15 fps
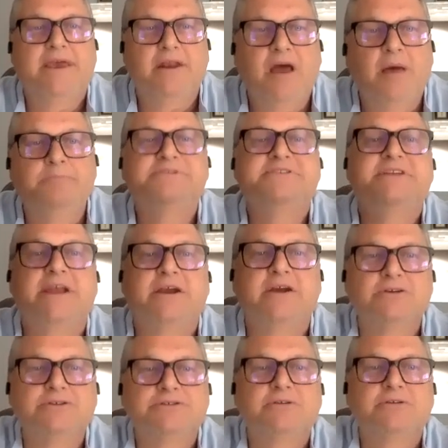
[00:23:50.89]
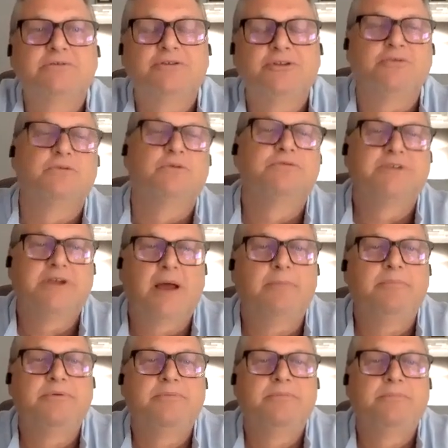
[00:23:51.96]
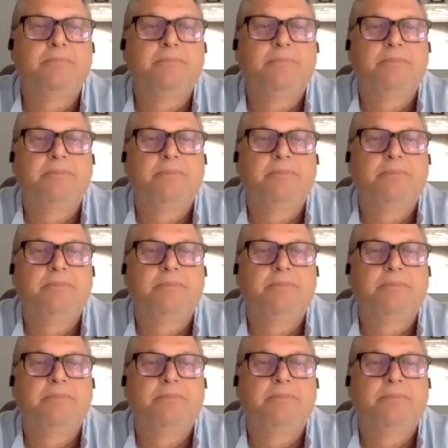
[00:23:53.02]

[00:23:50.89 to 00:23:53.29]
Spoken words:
get upstairs to the rooftop.